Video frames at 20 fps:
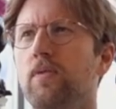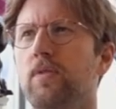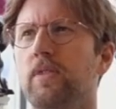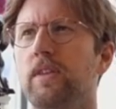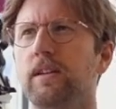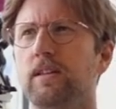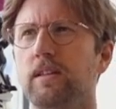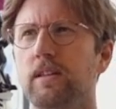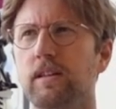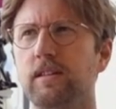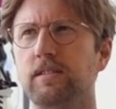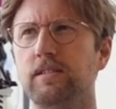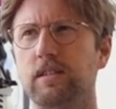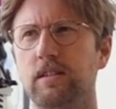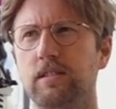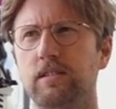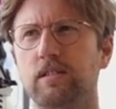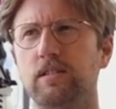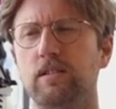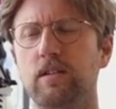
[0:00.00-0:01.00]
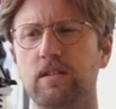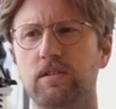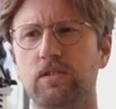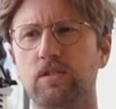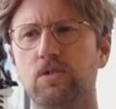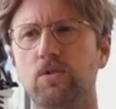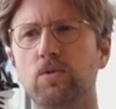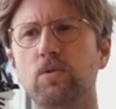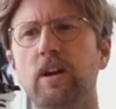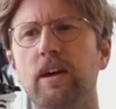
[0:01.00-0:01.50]
It's a
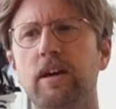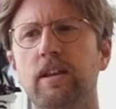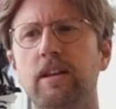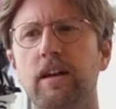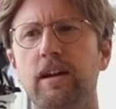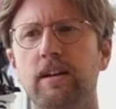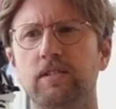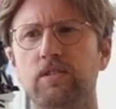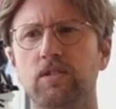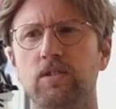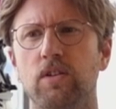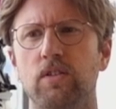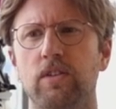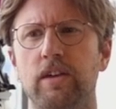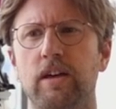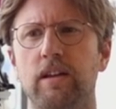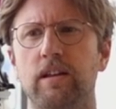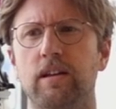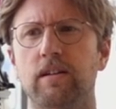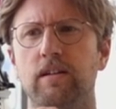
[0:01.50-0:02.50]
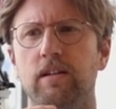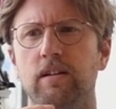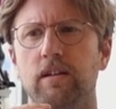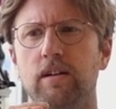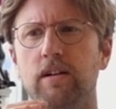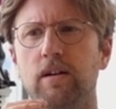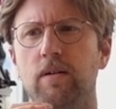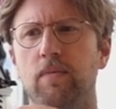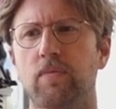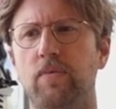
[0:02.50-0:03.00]
screw head axle
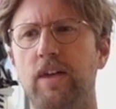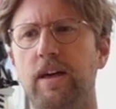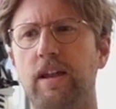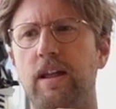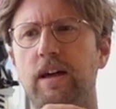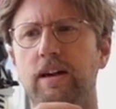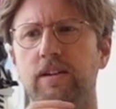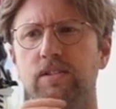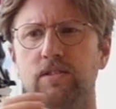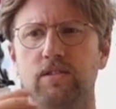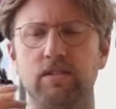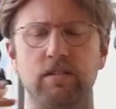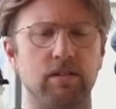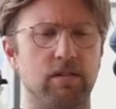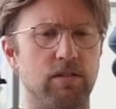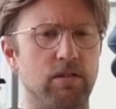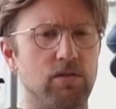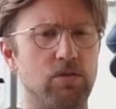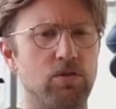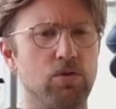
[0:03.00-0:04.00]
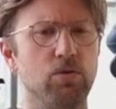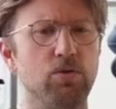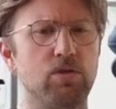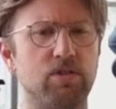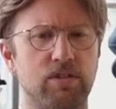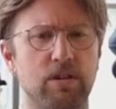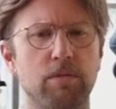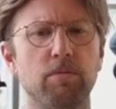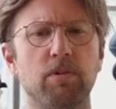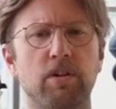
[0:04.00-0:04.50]
that has two
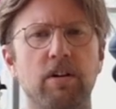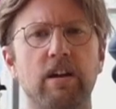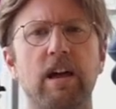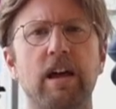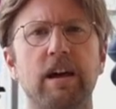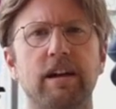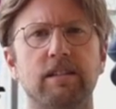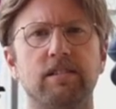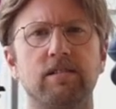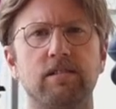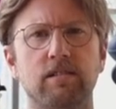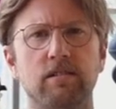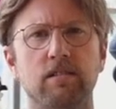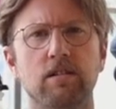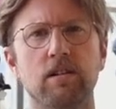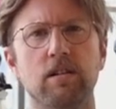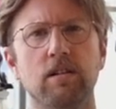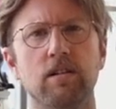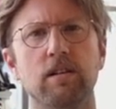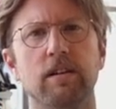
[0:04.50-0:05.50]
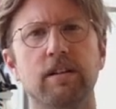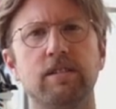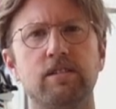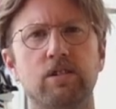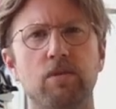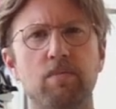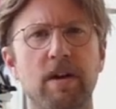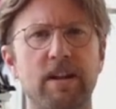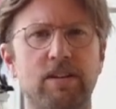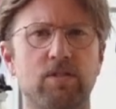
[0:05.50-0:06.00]
similar heads. It's
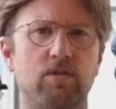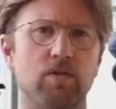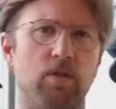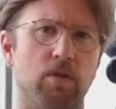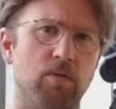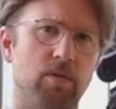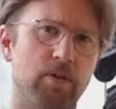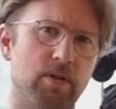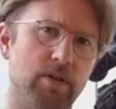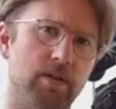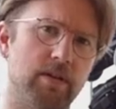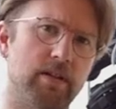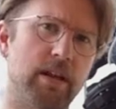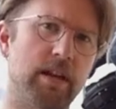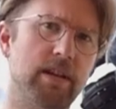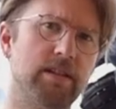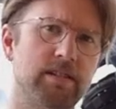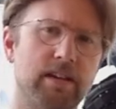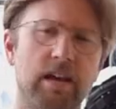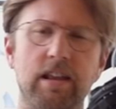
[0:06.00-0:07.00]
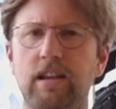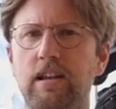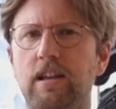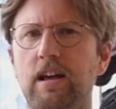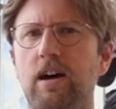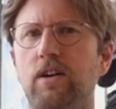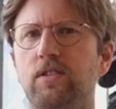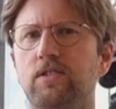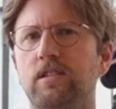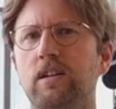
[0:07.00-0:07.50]
symmetrical. The inside and the
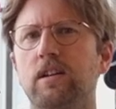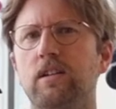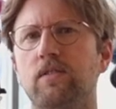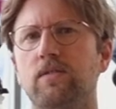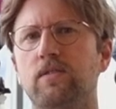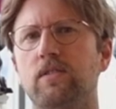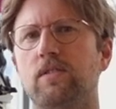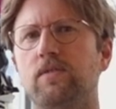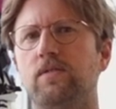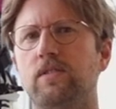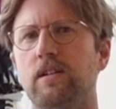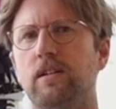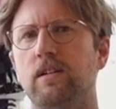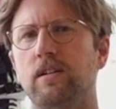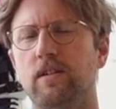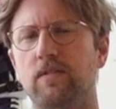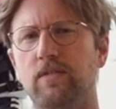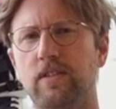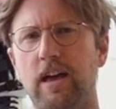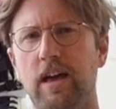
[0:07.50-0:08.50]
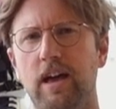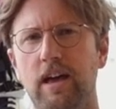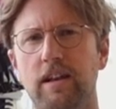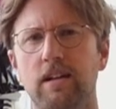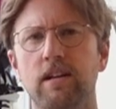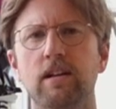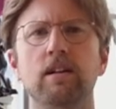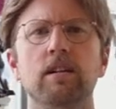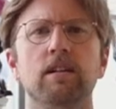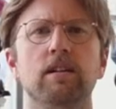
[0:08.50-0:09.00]
outside of the head
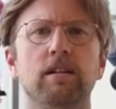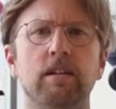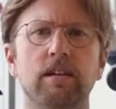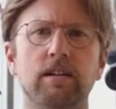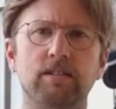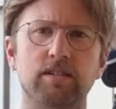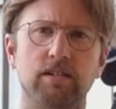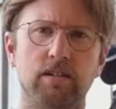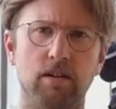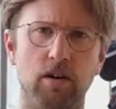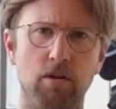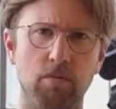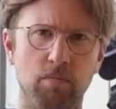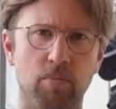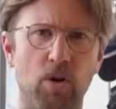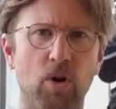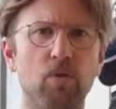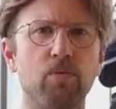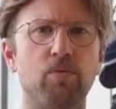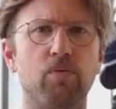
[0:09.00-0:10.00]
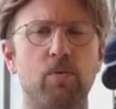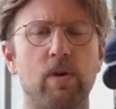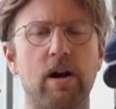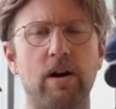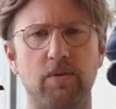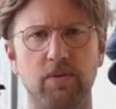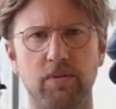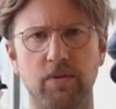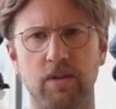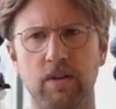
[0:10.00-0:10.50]
is both
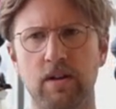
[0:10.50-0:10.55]
round.